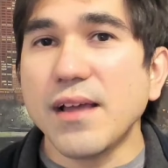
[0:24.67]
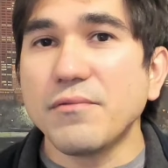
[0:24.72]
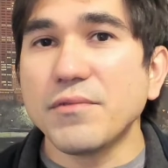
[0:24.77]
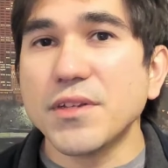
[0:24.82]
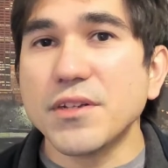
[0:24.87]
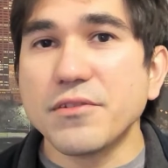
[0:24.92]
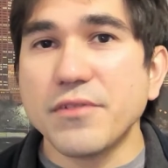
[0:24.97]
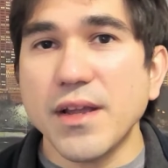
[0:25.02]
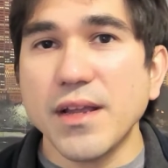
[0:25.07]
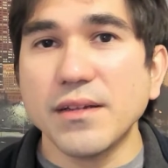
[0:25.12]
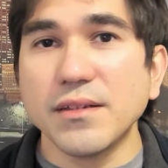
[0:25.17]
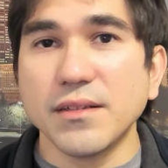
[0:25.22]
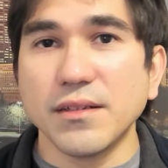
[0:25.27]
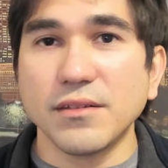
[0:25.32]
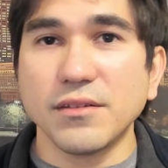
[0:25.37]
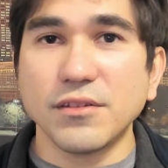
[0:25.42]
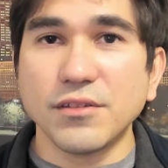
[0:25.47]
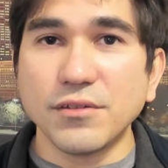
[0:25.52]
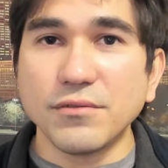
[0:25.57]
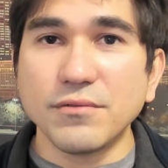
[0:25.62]
I was trying
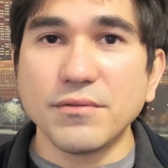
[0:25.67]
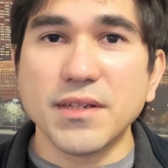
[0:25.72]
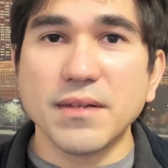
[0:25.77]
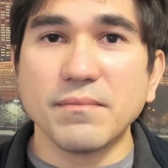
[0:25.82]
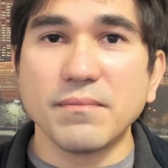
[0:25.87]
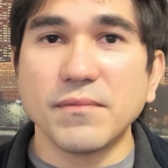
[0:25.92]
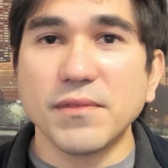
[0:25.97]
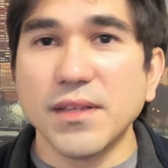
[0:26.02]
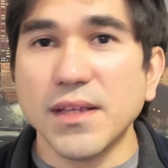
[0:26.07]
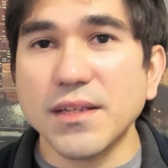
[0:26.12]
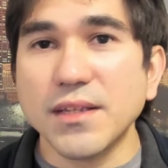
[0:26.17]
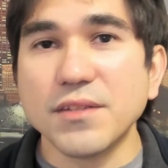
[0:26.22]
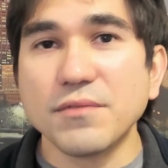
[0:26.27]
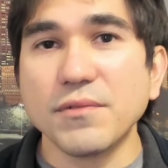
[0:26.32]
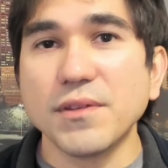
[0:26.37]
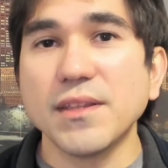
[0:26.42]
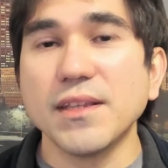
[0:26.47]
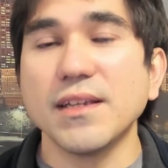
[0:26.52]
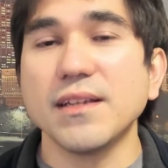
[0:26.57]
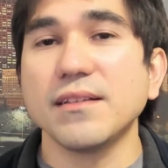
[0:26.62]
to do some things
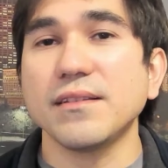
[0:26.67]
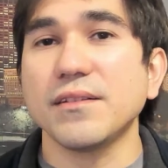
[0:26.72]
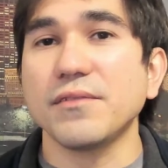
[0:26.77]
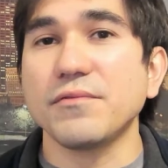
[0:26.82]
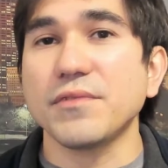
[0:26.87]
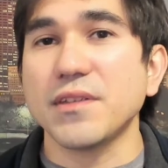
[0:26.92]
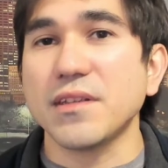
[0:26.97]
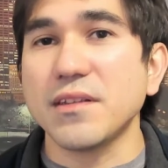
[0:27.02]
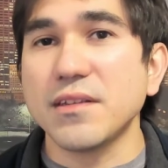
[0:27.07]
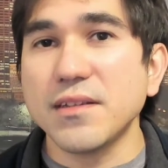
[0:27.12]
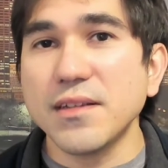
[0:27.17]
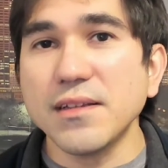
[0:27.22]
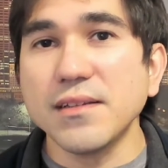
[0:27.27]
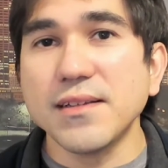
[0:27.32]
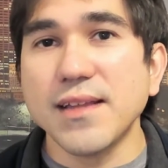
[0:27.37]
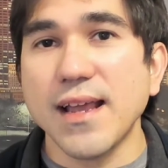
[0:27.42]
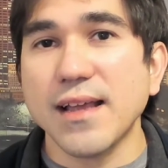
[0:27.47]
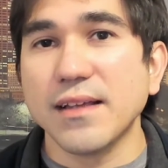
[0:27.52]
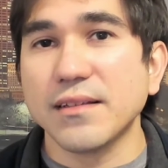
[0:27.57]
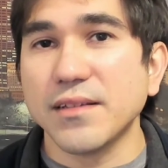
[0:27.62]
with it. There was a
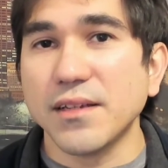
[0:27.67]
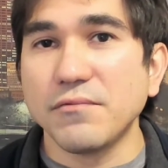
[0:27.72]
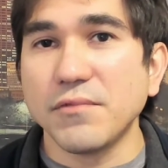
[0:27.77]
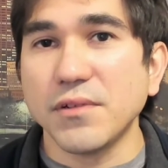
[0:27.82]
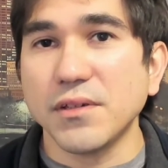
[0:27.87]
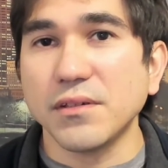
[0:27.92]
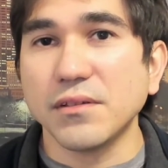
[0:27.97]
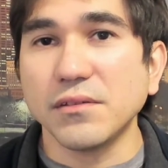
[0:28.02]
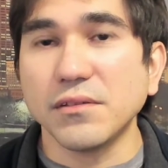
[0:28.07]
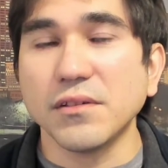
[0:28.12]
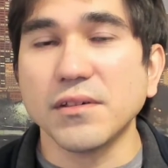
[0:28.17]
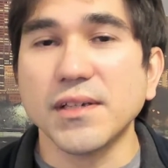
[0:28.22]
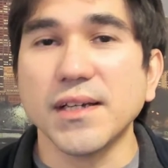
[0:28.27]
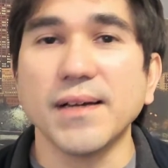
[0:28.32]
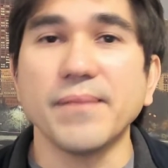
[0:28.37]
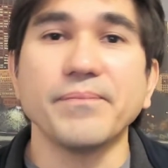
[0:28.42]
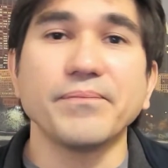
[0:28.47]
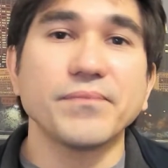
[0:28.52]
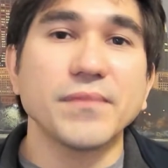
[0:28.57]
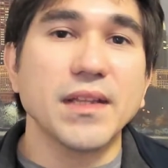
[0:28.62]
syntax I wanted to look
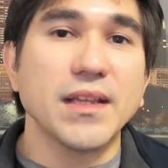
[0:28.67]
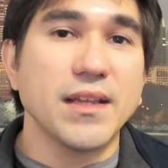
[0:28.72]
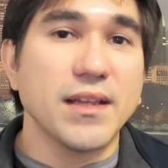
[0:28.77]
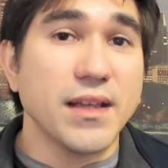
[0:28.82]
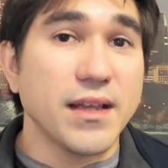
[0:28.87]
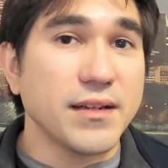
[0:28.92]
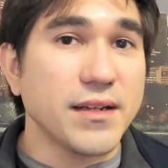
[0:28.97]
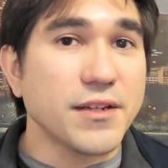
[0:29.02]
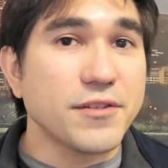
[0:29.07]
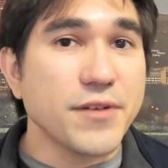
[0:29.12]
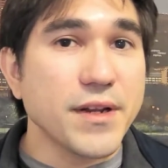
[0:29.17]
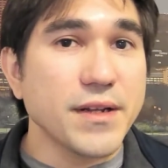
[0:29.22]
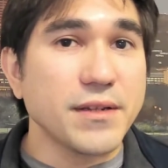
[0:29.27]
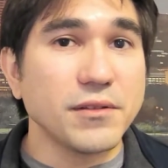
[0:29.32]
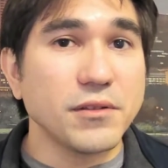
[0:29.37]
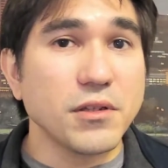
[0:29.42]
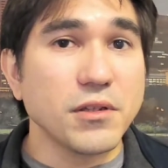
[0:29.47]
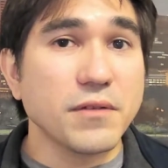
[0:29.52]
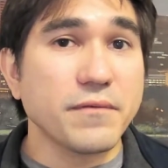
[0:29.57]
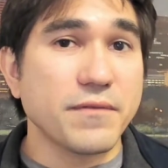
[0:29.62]
up and I tried
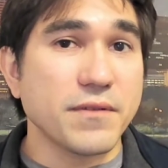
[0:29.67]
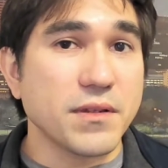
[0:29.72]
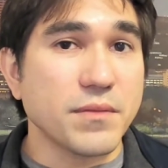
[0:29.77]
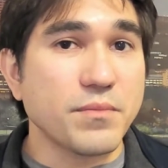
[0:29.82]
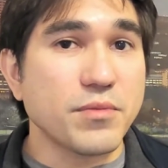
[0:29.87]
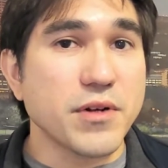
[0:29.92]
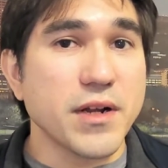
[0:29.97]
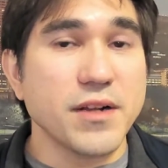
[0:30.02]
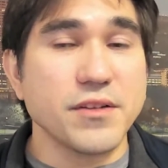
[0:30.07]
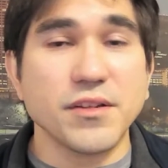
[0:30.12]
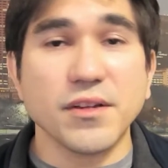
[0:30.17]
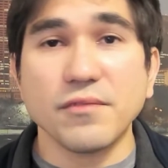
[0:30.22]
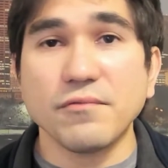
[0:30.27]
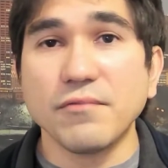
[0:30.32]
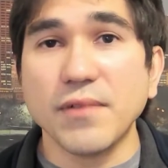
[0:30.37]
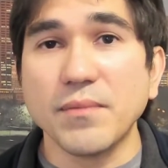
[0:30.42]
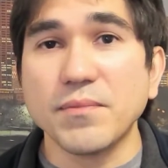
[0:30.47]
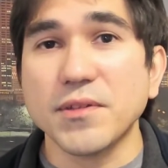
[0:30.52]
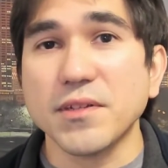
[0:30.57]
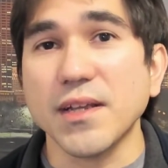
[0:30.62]
to look for the
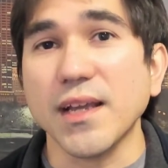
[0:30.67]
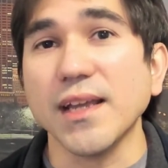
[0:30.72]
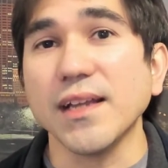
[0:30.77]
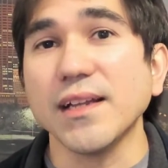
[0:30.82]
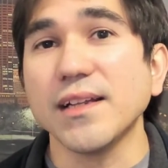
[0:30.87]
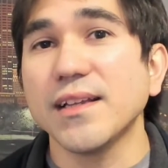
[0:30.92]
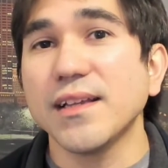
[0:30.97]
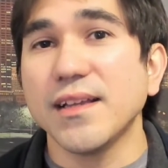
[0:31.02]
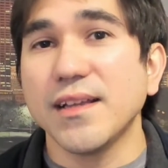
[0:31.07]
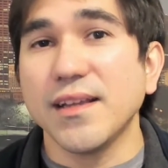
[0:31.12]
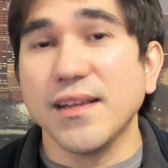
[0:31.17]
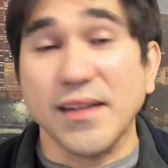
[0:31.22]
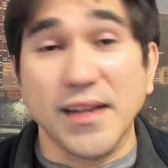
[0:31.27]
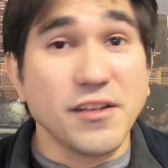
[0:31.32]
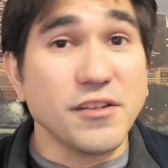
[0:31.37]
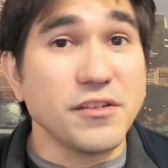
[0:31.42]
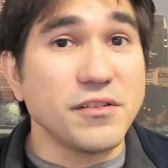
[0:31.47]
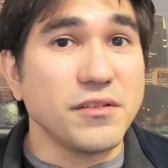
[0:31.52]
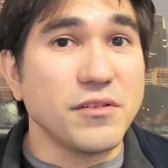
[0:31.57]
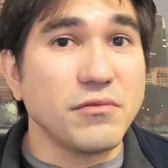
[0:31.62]
project website, and
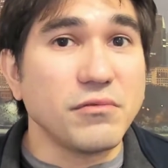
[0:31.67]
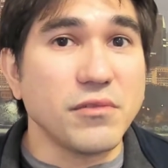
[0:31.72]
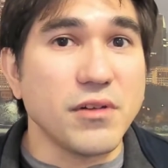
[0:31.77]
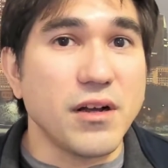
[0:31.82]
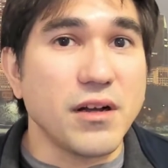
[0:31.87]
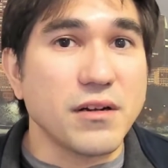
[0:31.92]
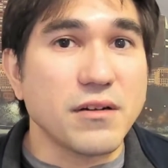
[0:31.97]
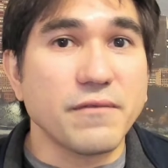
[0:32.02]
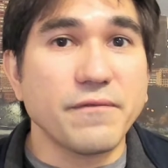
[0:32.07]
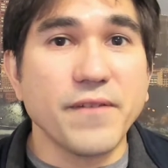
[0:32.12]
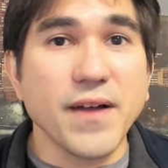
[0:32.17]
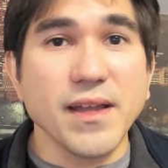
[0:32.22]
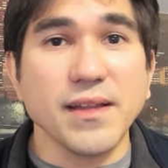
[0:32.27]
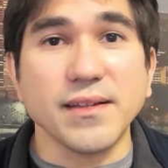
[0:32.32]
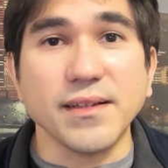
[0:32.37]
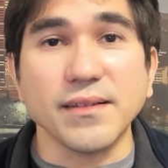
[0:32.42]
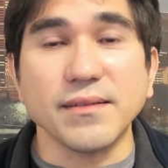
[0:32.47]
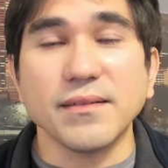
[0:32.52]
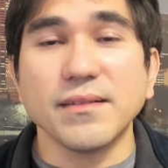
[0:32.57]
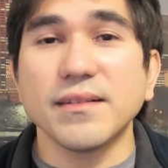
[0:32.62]
I could no longer
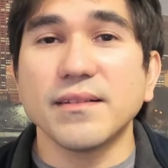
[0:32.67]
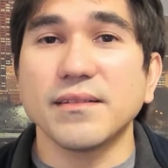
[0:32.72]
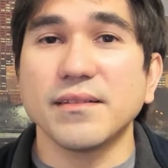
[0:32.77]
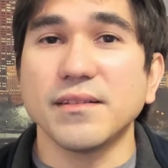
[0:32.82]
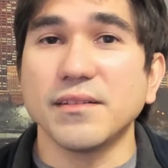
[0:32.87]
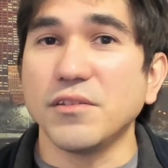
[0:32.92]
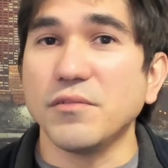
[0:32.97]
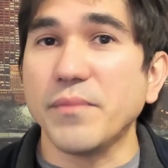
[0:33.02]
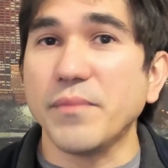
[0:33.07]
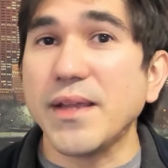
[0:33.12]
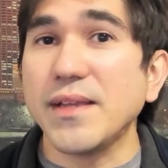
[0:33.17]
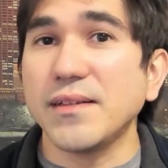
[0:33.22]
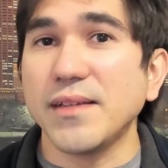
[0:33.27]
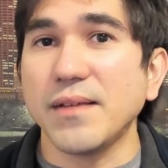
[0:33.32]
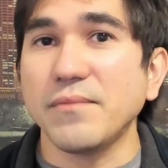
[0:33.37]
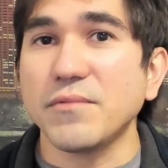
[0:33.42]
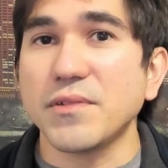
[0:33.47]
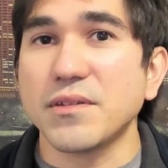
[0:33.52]
find it. The domain name